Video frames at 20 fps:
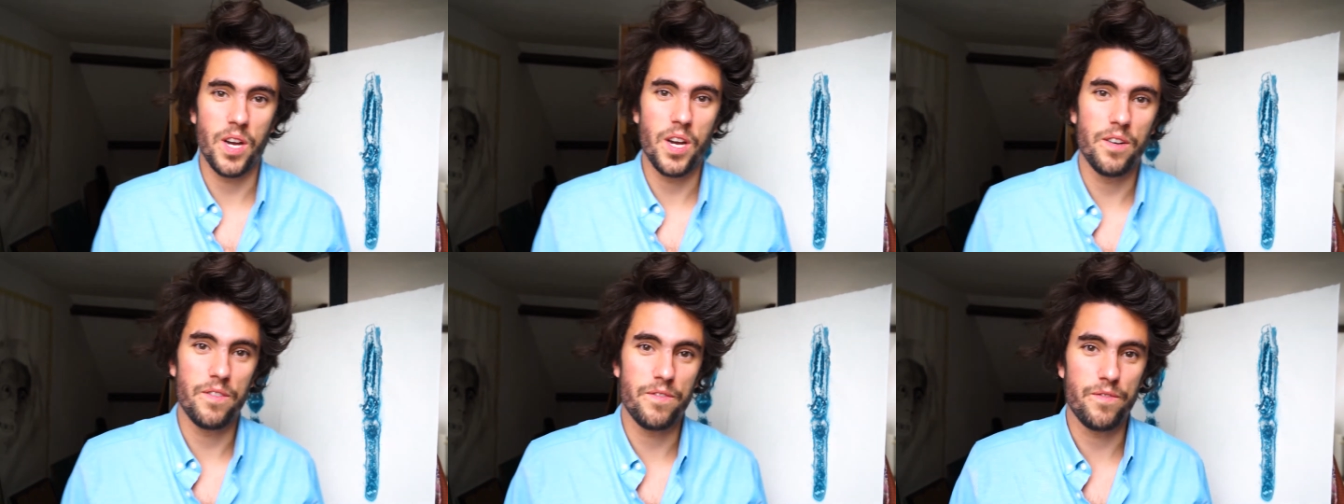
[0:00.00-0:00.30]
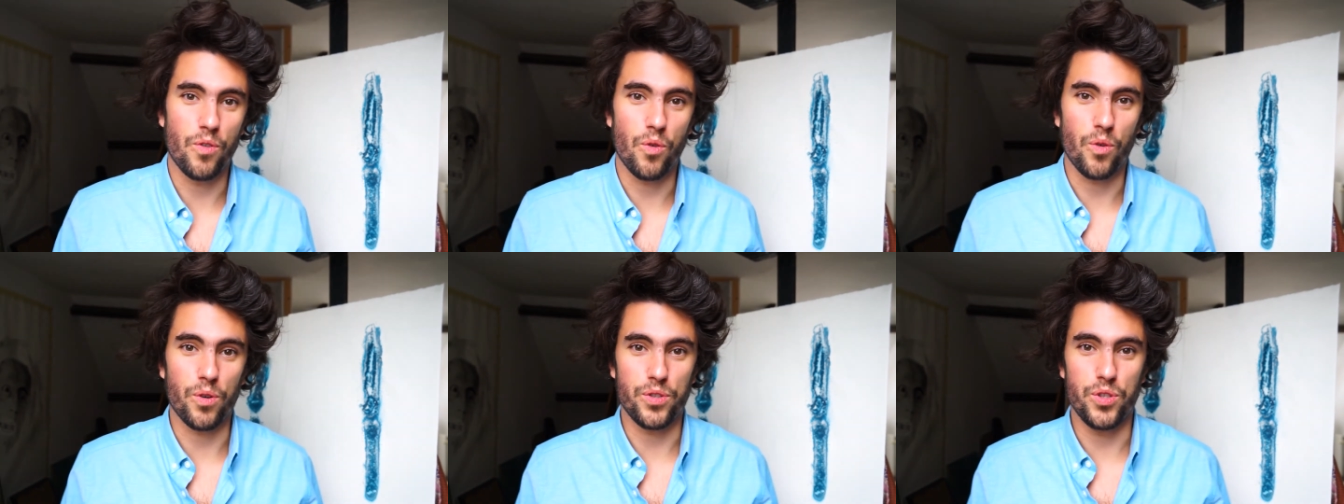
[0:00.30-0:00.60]

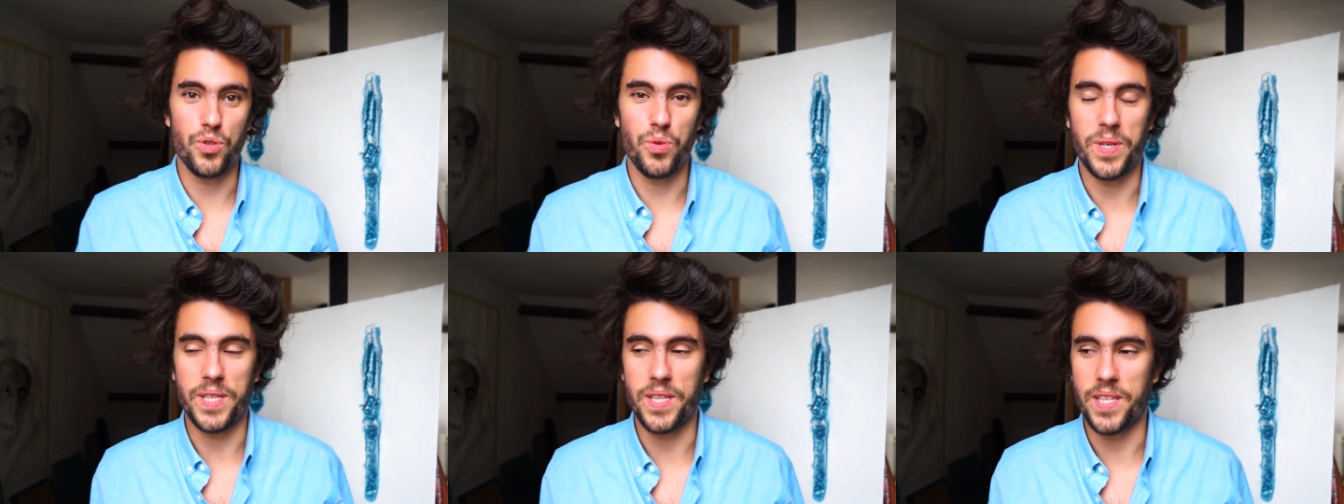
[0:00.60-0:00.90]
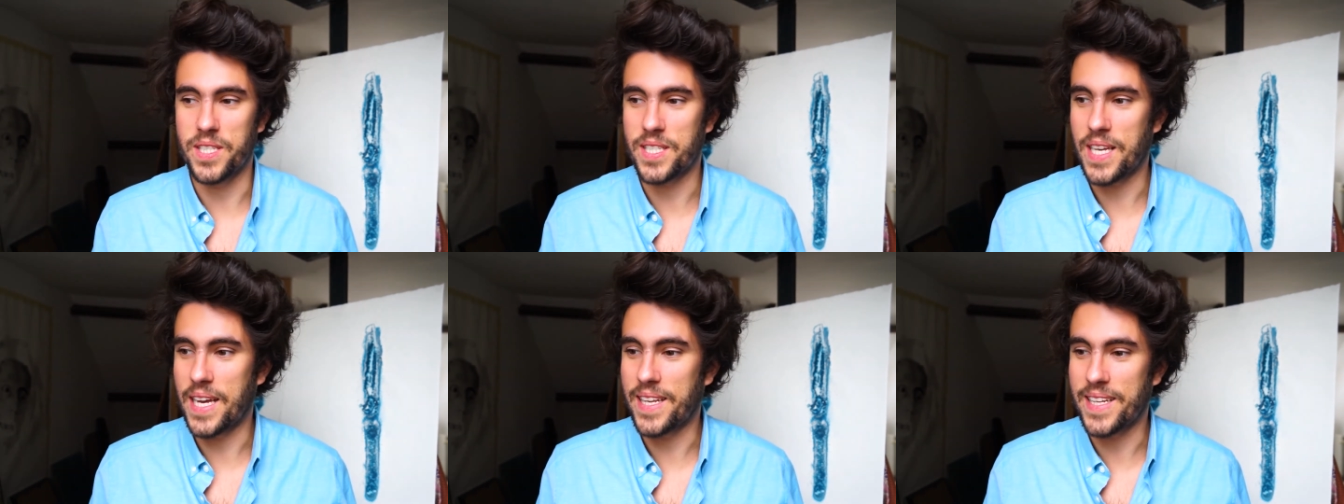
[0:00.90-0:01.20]
for doing
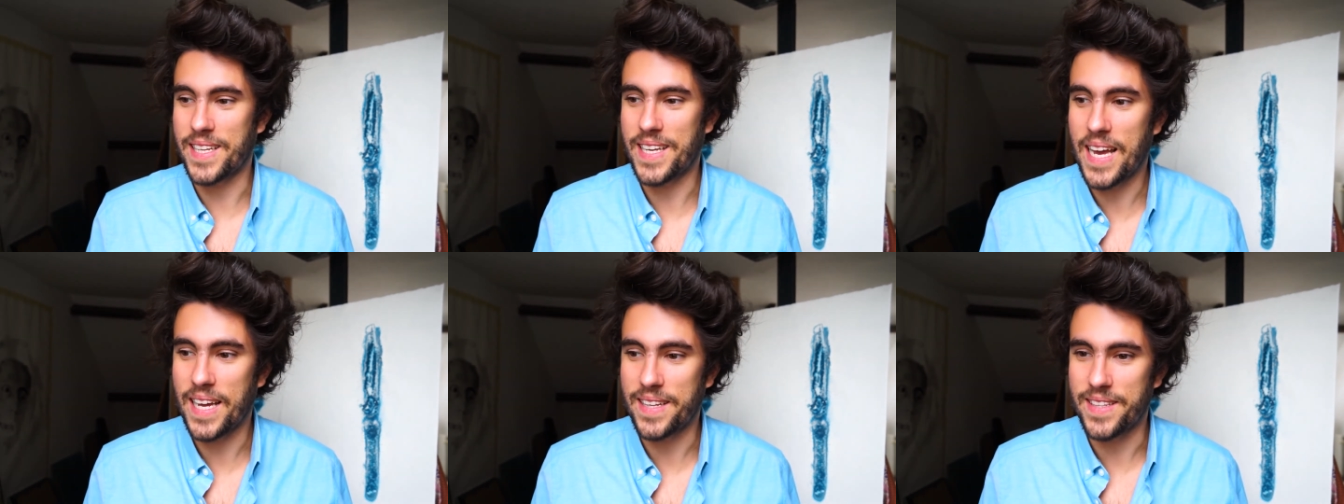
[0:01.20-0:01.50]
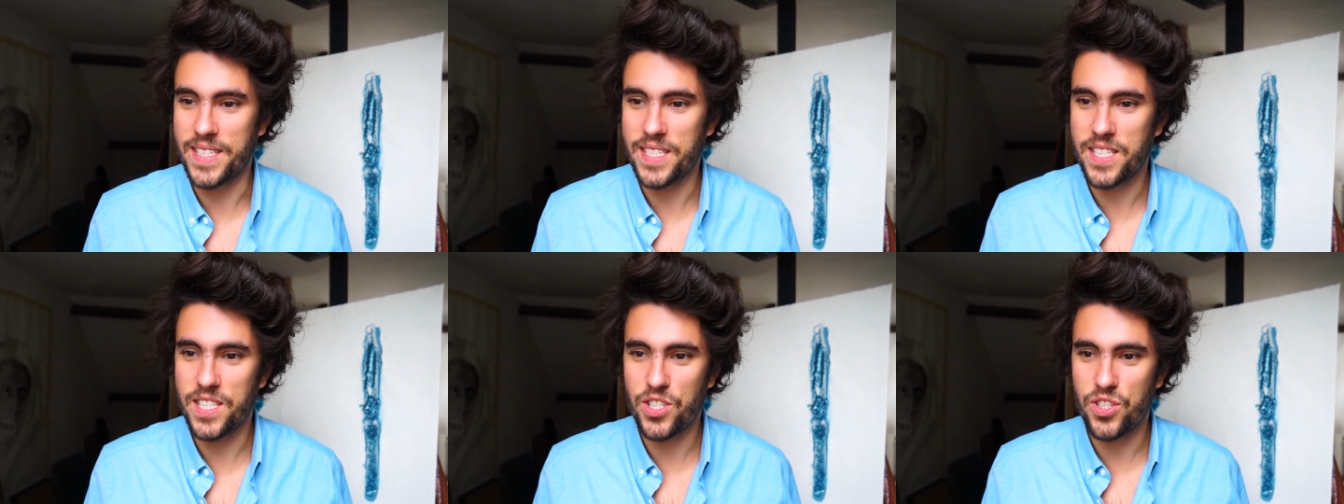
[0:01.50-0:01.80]
this. And again,
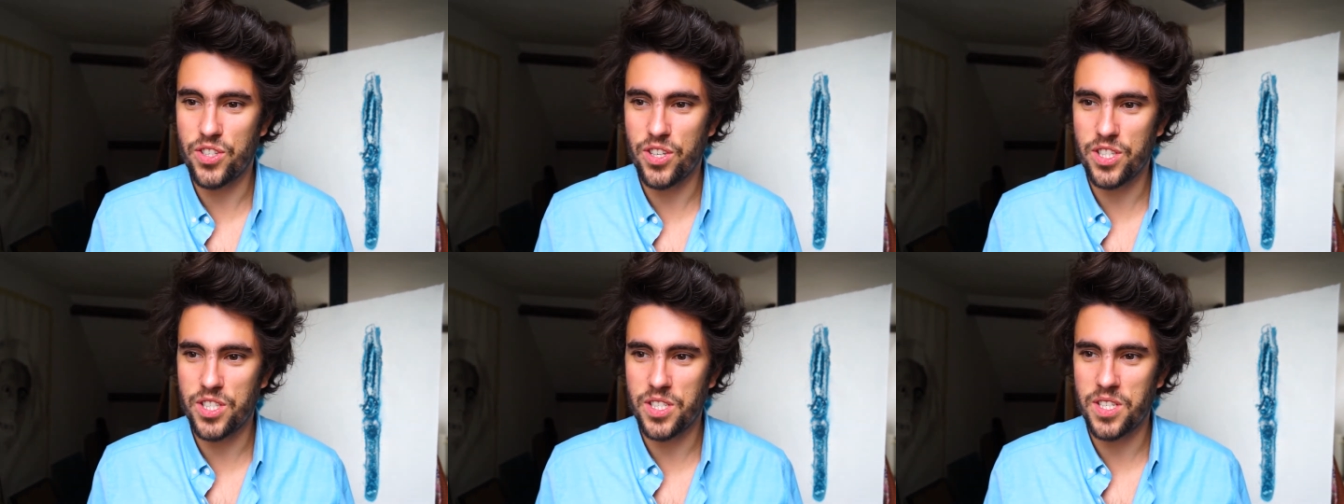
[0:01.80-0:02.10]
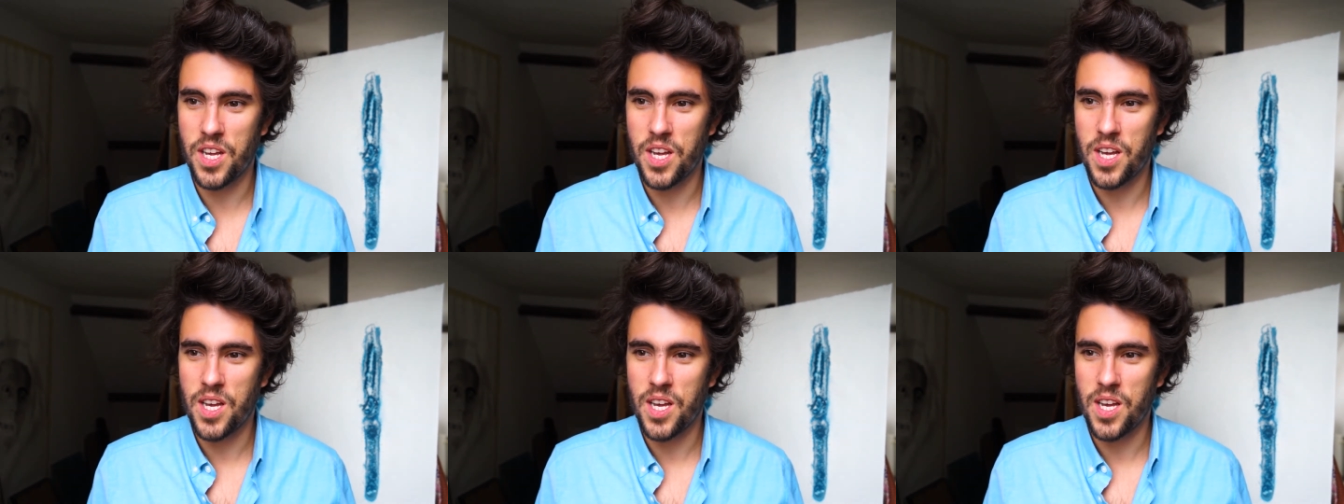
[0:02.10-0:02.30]
this is just